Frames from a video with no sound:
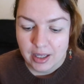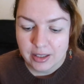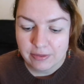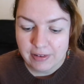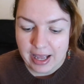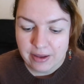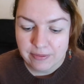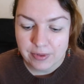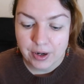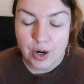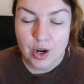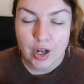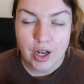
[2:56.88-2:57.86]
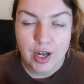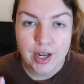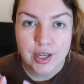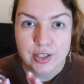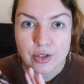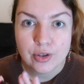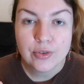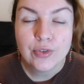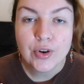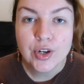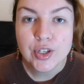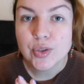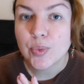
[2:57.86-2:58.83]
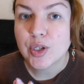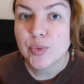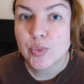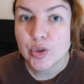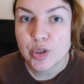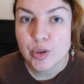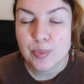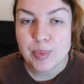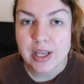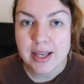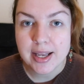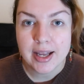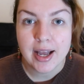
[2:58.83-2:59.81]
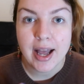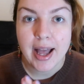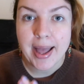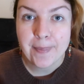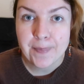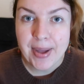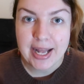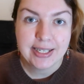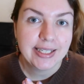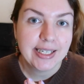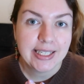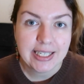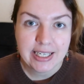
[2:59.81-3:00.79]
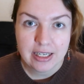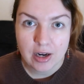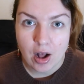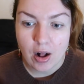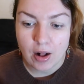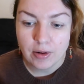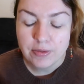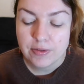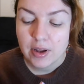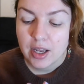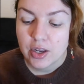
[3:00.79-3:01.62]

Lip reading: the flavor. So the first one would be A Bandit in Love.